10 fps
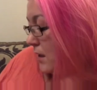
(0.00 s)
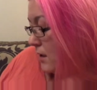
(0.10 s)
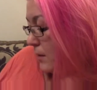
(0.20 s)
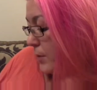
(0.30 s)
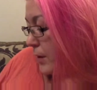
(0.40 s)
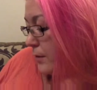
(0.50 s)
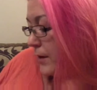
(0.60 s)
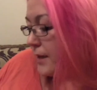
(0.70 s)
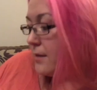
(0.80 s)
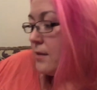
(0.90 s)
a lot of
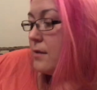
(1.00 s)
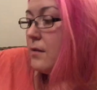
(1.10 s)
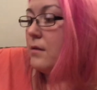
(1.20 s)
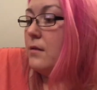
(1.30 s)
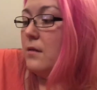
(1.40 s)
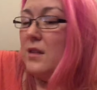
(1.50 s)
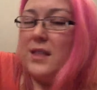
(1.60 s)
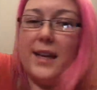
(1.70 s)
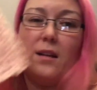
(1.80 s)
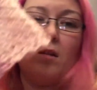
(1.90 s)
progress, I
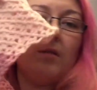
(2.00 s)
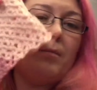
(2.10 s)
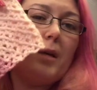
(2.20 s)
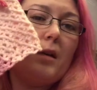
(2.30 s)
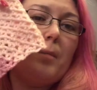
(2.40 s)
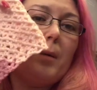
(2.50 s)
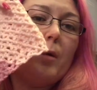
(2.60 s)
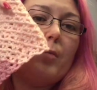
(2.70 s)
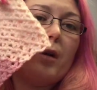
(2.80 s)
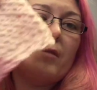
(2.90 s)
say a lot, but a bit
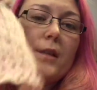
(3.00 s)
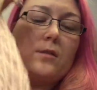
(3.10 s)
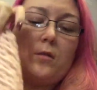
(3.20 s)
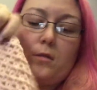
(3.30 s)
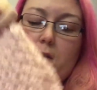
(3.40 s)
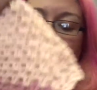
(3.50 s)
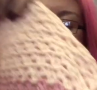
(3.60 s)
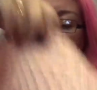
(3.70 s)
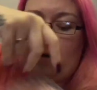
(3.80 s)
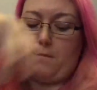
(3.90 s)
more progress on
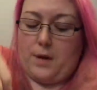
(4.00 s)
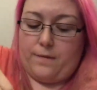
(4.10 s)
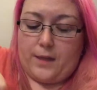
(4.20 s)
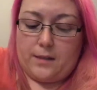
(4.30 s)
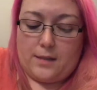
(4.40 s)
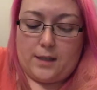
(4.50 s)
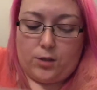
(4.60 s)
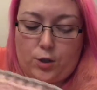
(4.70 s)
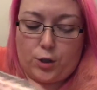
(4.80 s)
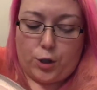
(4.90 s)
my
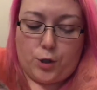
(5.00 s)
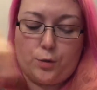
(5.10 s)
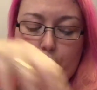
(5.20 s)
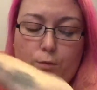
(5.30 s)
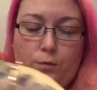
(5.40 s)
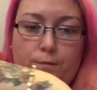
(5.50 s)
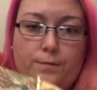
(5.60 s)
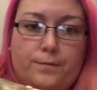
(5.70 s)
V-stitch shawl